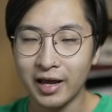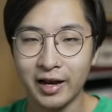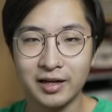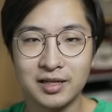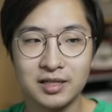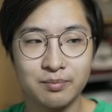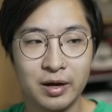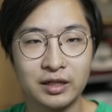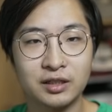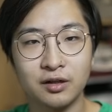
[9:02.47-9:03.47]
in
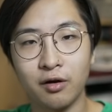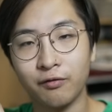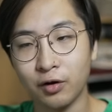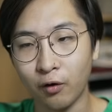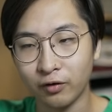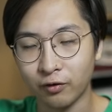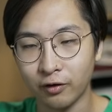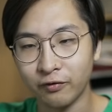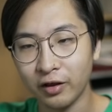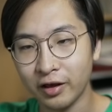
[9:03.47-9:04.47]
anticipation of going
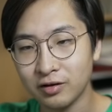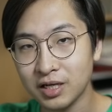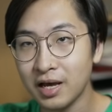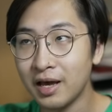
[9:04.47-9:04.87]
for Aphelios,